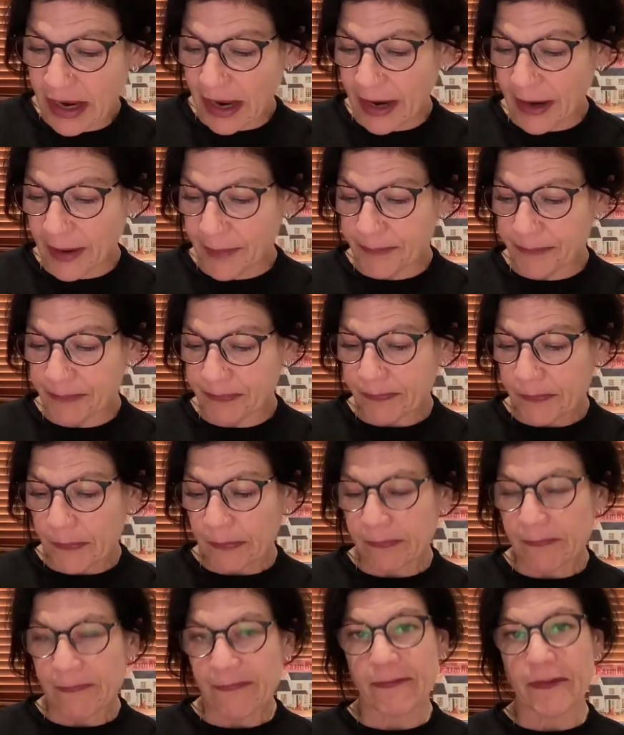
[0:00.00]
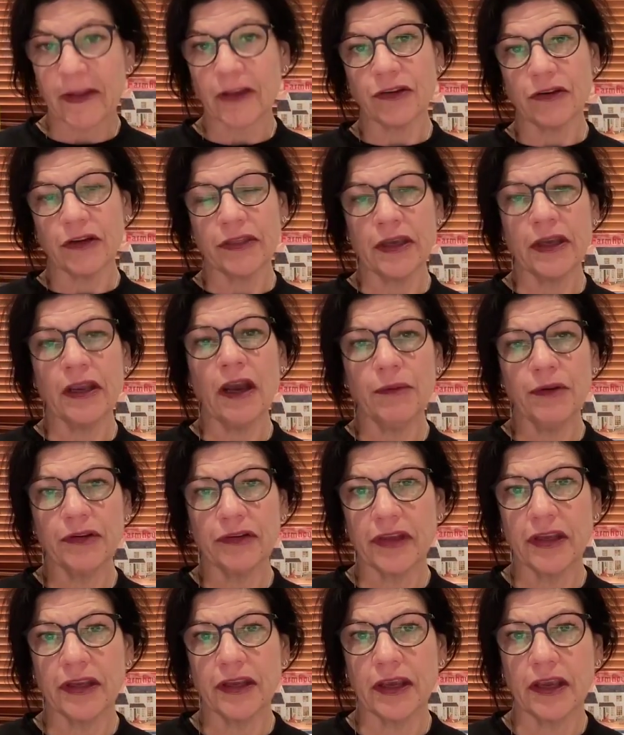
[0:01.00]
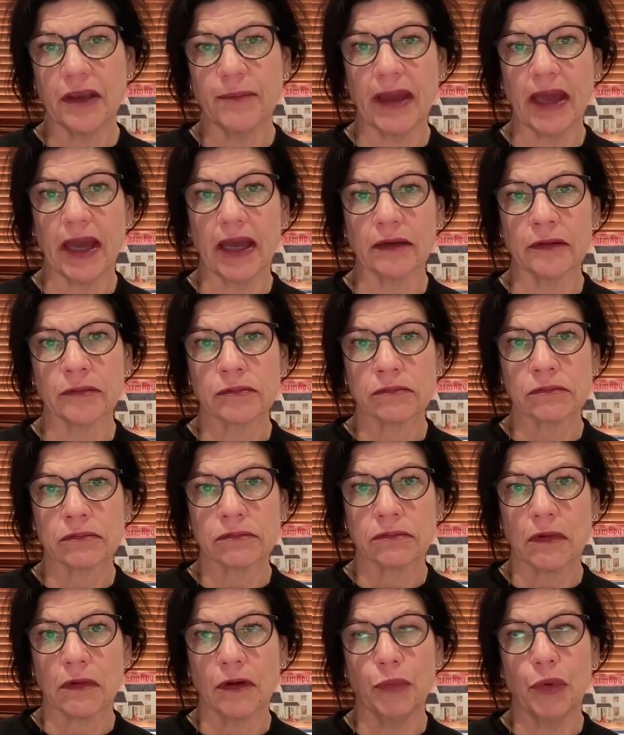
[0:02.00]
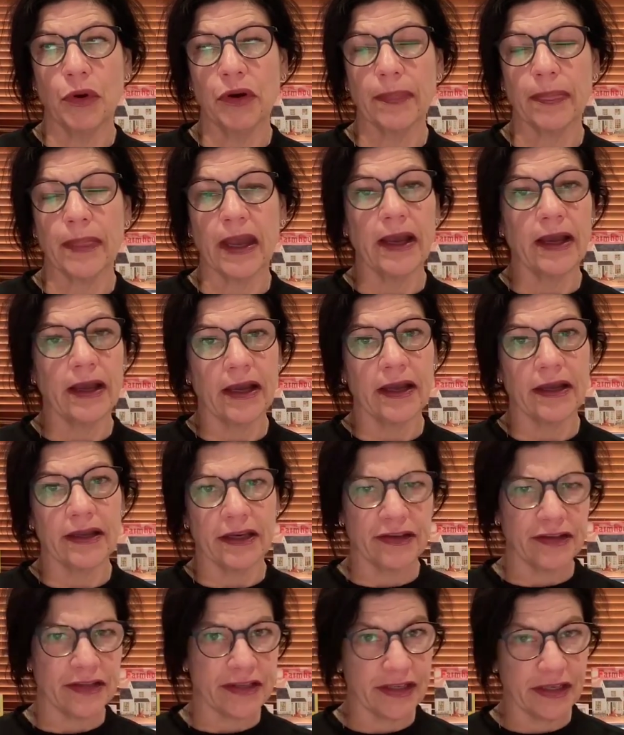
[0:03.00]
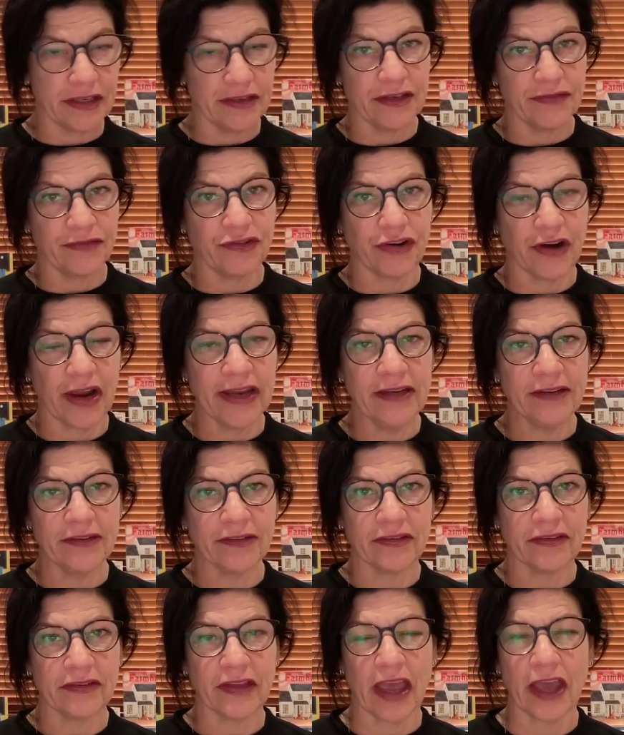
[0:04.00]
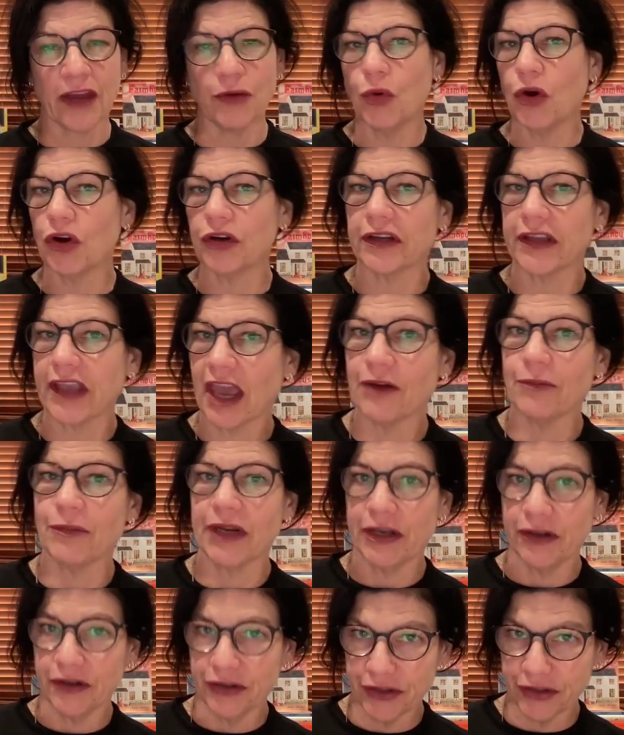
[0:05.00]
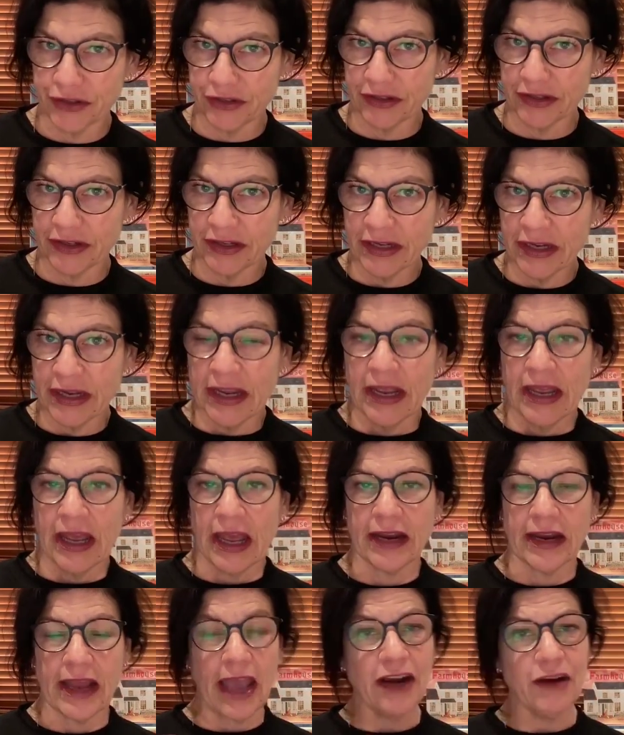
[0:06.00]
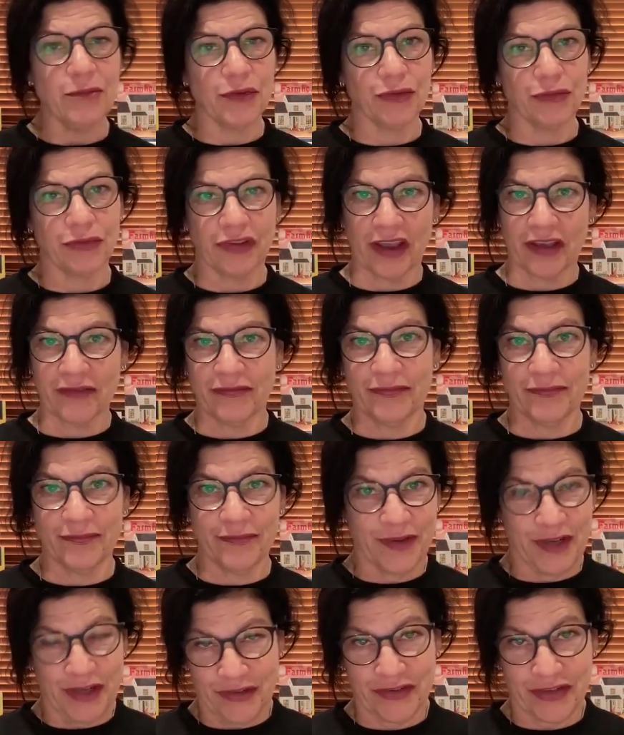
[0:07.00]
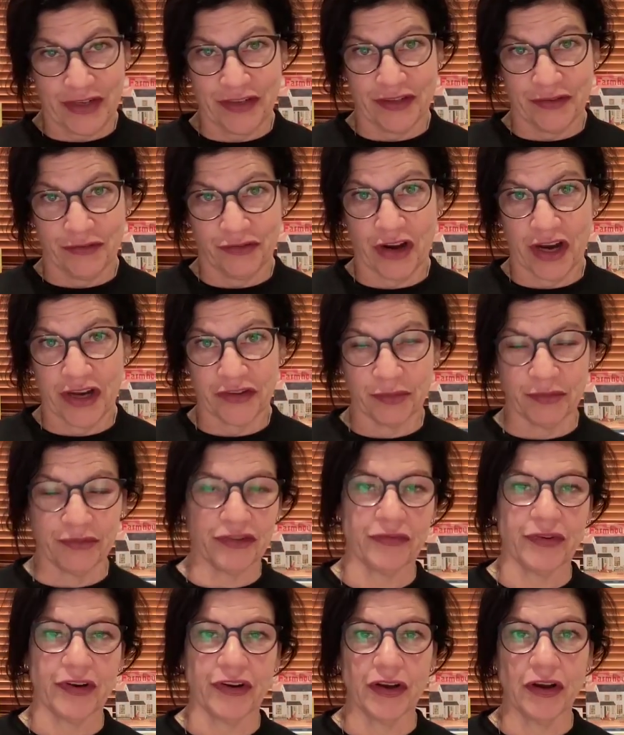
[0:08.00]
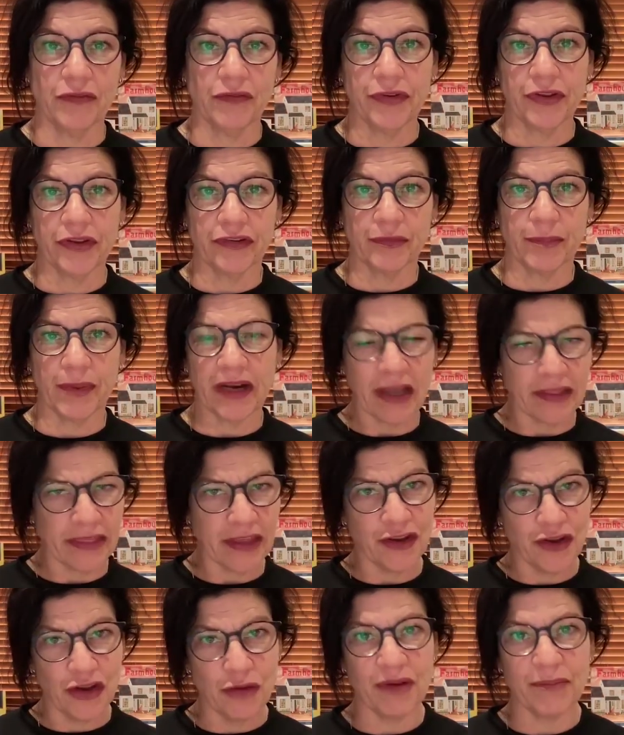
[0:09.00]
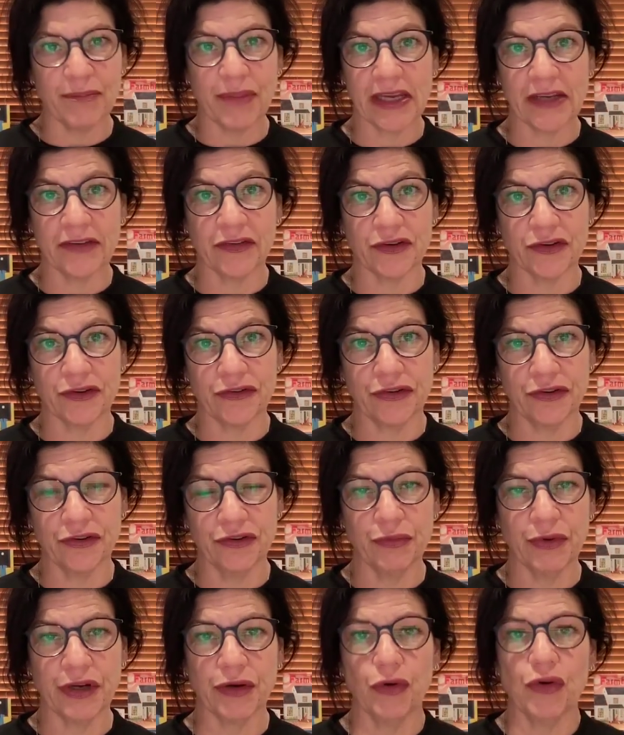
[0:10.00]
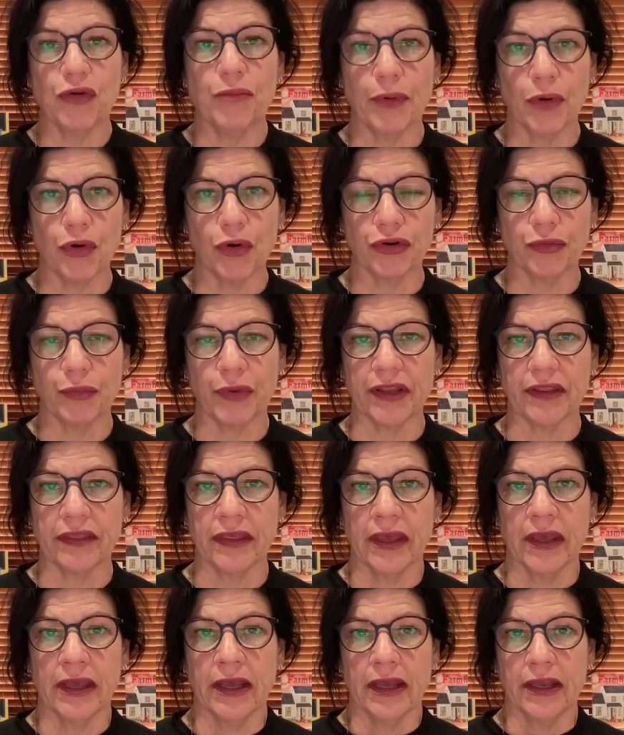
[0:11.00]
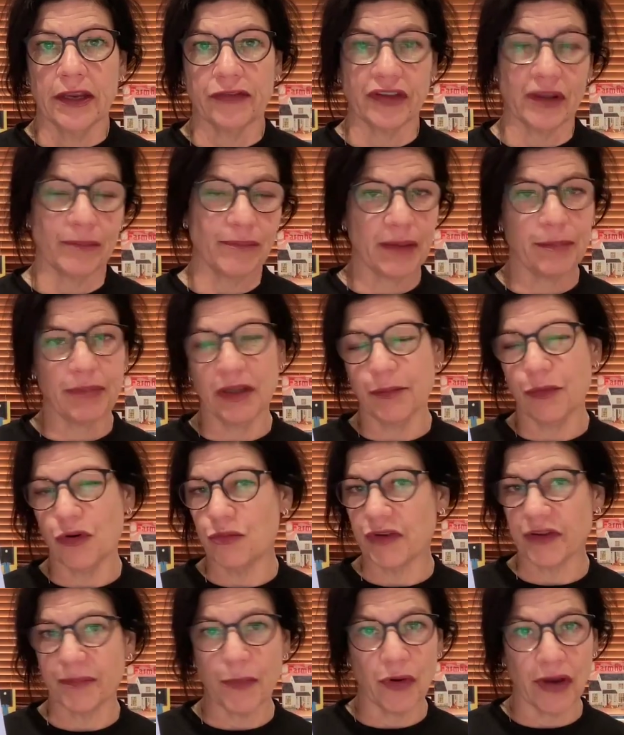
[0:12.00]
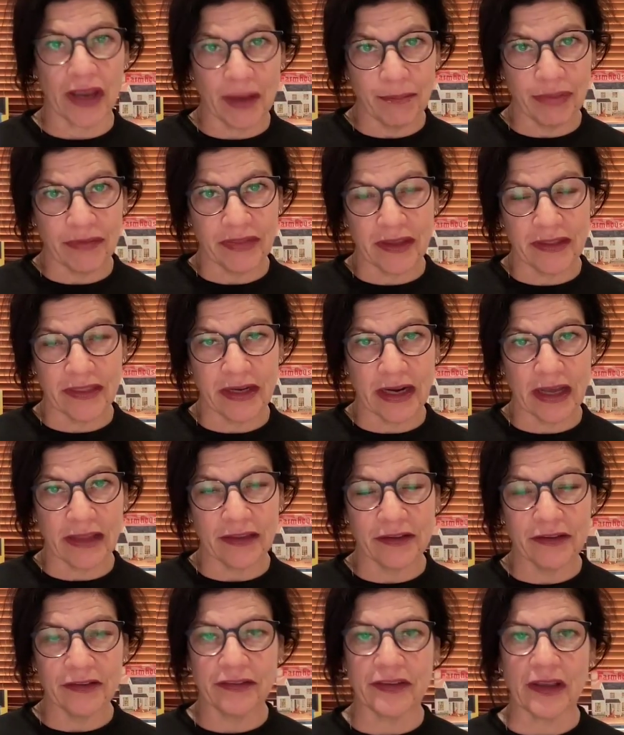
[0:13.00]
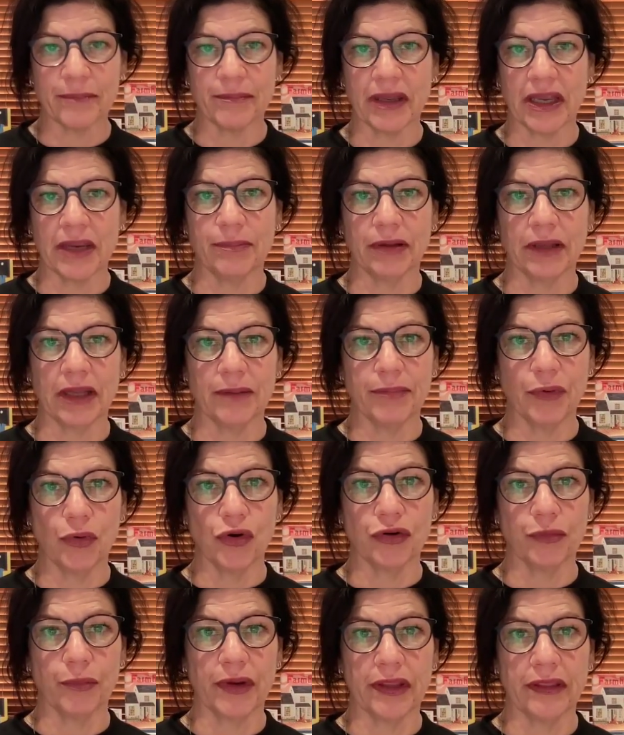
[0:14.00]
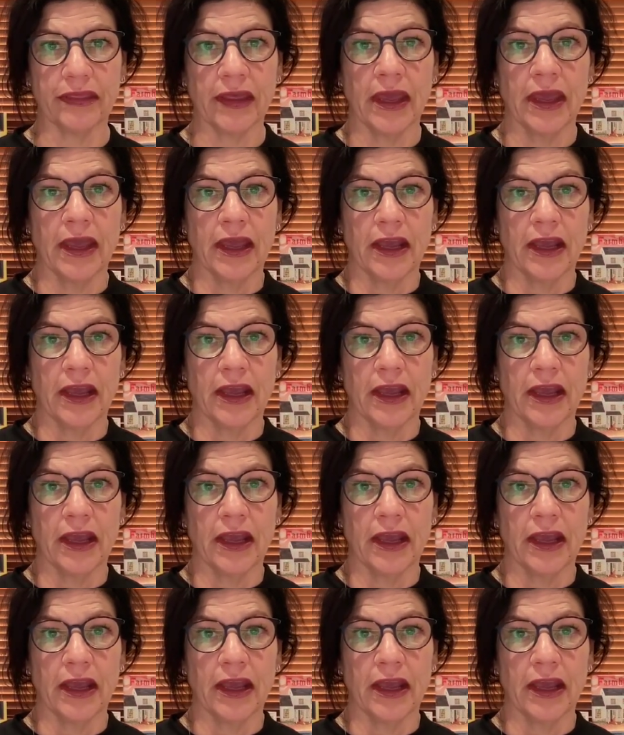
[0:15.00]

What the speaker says: So I think I was thinking about what are instinctive traits and what can we learn? And animals have instinctive traits which are very obvious, but I think human beings do too. We're all born with, some people are born with more empathy than others. Some people are born with